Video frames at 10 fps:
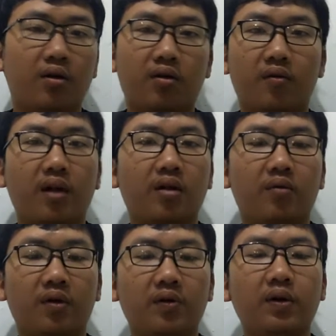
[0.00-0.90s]
writes some
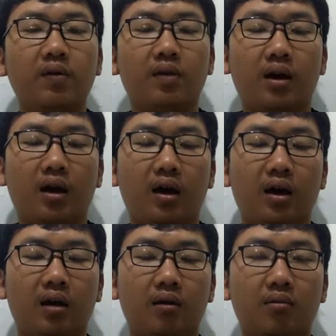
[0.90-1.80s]
reviews,
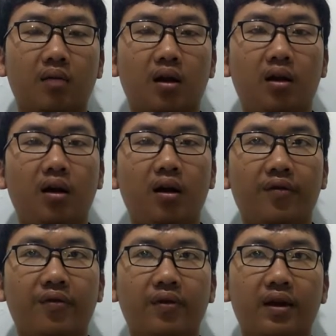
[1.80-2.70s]
and a lot
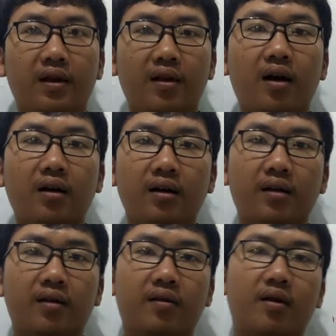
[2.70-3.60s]
of his
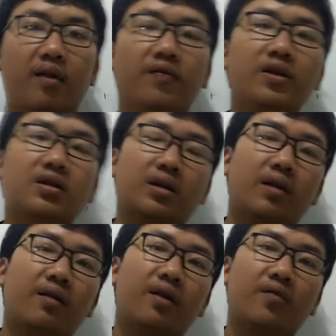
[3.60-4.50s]
articles are featured
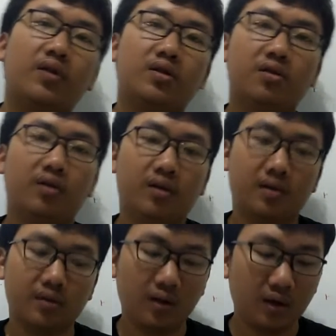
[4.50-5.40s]
in several
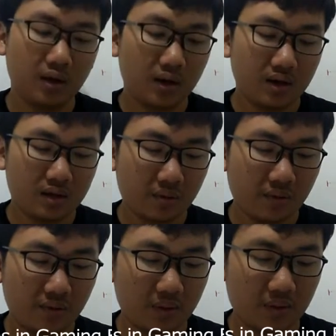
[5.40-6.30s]
journals. Some
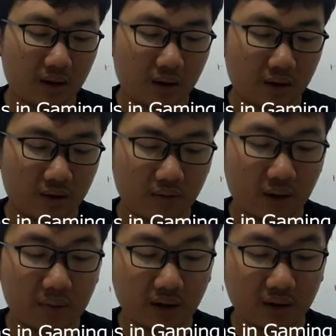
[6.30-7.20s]
of them are
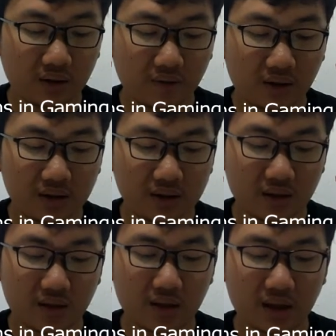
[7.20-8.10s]
Grammar
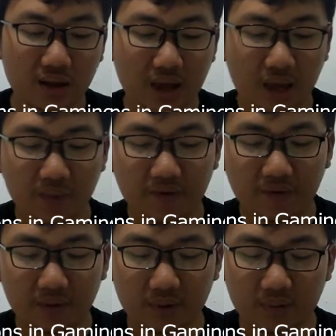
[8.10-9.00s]
Interventions in Gaming
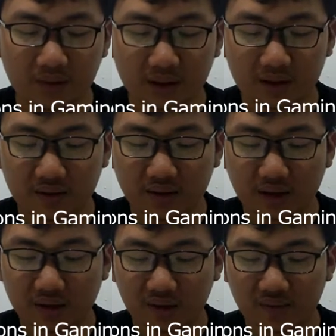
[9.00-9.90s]
Forums,
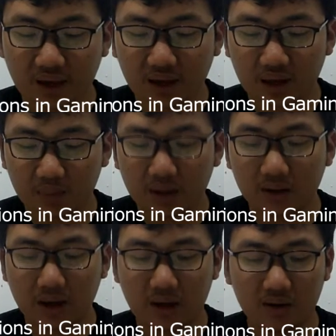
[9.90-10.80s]
Intersection of Academic
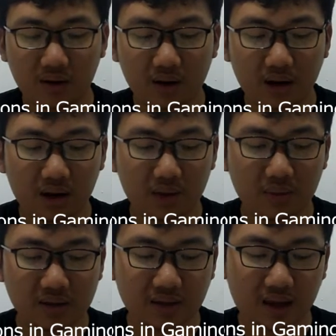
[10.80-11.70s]
and
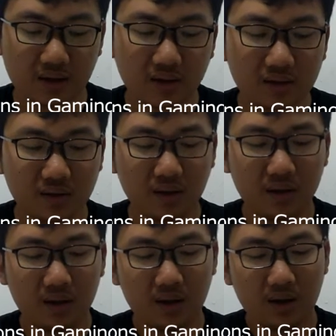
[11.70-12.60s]
Non-Academic Standards,
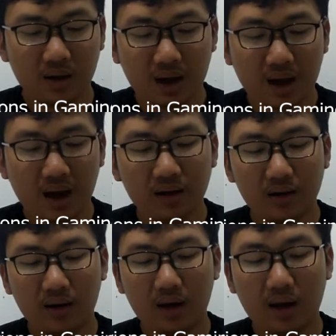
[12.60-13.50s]
and
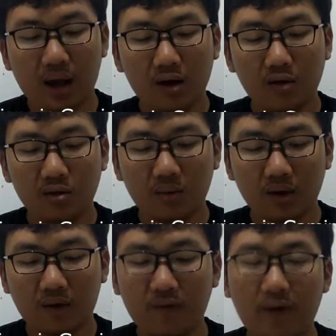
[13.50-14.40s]
An Anatomy
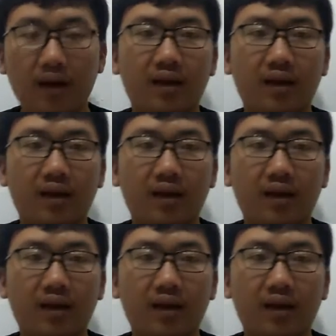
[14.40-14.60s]
of Writing